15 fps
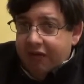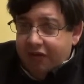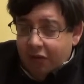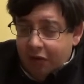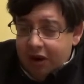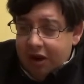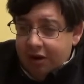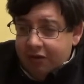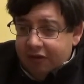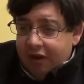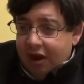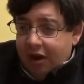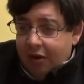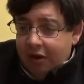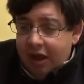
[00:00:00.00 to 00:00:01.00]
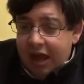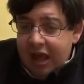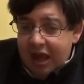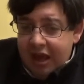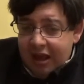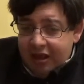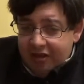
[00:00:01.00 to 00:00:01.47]
4 years ago.
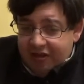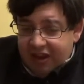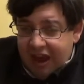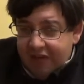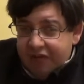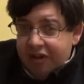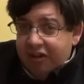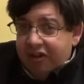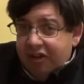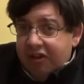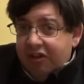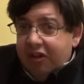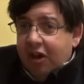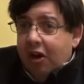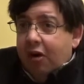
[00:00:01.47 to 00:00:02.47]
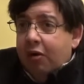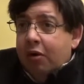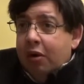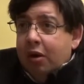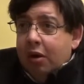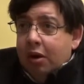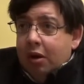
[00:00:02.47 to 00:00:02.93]
San
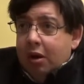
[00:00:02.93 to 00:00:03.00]
Francisco